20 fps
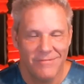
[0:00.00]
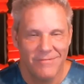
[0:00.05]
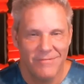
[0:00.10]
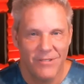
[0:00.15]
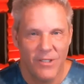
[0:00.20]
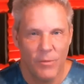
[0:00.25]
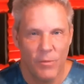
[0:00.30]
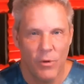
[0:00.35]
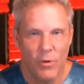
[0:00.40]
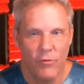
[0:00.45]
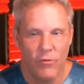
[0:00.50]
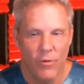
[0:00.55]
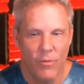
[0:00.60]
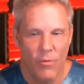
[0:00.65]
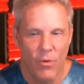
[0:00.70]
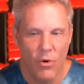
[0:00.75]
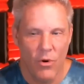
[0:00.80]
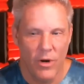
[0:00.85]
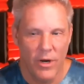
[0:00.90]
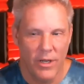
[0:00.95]
to move from
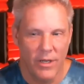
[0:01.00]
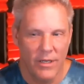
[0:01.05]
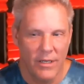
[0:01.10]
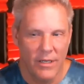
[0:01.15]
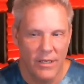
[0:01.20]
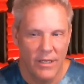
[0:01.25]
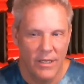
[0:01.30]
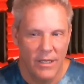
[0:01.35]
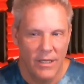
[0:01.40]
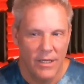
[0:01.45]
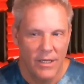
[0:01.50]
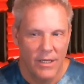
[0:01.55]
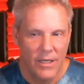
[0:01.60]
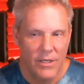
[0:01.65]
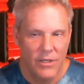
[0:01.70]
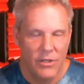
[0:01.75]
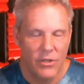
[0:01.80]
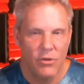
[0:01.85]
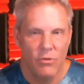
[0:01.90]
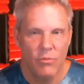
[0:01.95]
morning
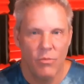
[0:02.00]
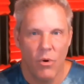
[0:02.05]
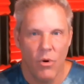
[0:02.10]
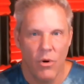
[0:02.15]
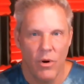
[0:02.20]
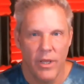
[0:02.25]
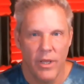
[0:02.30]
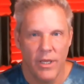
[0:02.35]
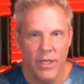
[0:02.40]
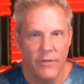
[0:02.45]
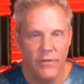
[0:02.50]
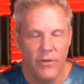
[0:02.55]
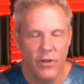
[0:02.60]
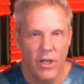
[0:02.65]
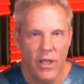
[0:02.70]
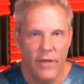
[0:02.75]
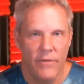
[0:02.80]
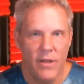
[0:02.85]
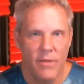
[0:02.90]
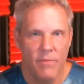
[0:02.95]
to morning. And if you don't
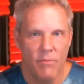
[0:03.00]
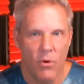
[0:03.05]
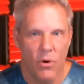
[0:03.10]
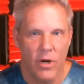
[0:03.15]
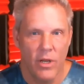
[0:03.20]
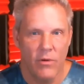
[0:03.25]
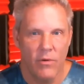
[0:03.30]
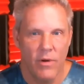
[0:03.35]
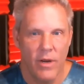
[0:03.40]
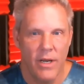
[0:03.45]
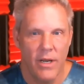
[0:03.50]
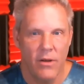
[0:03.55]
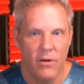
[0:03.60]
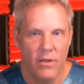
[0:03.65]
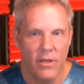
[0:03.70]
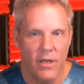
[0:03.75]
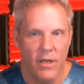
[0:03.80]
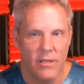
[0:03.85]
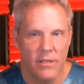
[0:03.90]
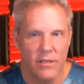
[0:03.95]
have any morning right now,
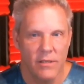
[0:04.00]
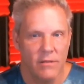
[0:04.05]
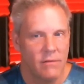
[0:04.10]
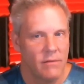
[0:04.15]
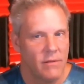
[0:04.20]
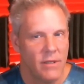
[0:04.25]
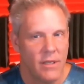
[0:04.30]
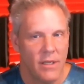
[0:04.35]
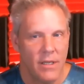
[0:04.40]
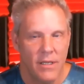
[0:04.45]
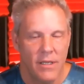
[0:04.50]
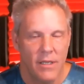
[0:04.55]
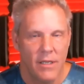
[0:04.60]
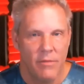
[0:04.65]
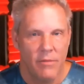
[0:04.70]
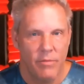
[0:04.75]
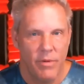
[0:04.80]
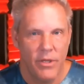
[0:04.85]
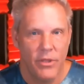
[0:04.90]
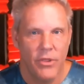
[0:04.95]
cousin,
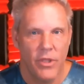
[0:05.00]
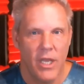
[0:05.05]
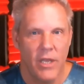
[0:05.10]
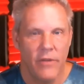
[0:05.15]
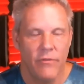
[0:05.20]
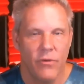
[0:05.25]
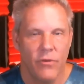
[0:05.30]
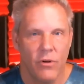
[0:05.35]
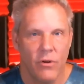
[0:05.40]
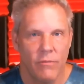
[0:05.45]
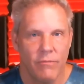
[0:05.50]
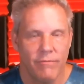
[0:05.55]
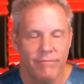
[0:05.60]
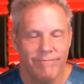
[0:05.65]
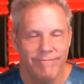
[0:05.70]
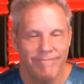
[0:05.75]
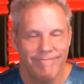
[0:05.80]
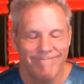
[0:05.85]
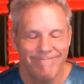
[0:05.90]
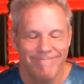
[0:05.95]
be thankful.
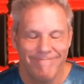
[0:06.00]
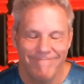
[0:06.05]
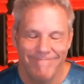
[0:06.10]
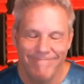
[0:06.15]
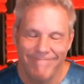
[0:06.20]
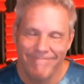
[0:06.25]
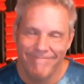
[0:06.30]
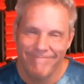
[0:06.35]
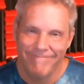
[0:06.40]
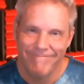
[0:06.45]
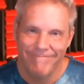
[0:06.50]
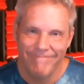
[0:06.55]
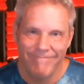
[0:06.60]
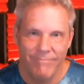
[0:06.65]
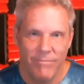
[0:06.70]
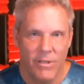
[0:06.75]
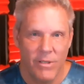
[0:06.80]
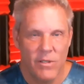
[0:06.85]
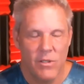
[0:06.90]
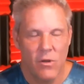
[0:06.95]

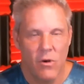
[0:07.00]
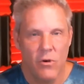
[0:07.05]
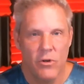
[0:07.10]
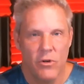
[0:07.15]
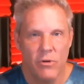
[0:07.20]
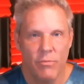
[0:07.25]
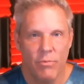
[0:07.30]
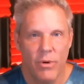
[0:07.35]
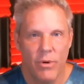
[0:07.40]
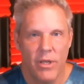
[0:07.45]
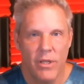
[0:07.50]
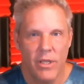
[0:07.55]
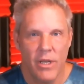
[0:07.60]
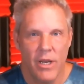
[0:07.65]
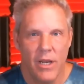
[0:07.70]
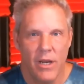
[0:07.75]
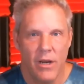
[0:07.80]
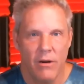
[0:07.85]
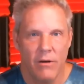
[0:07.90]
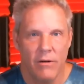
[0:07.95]
But as long as you're breathing
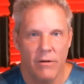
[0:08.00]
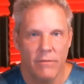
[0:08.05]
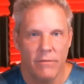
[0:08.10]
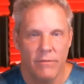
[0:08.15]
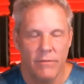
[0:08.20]
air